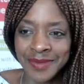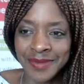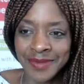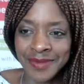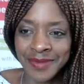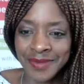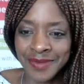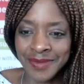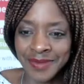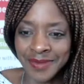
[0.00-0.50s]

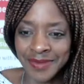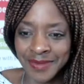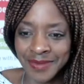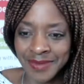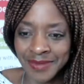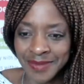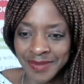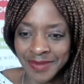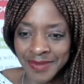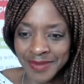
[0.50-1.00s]

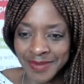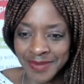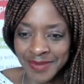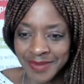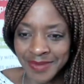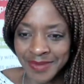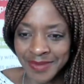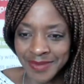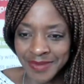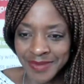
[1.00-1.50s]

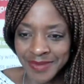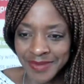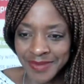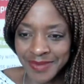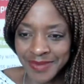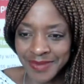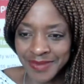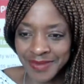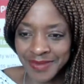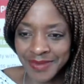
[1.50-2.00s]

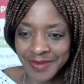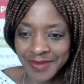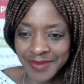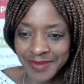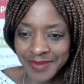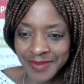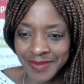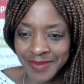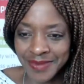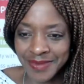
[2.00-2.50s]

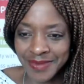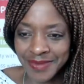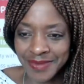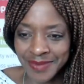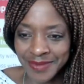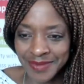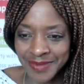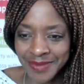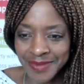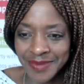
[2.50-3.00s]

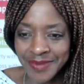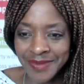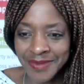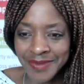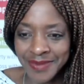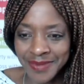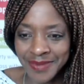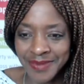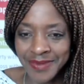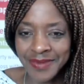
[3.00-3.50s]

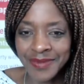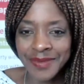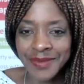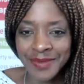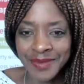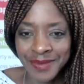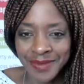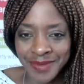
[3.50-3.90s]
The person shown says nothing.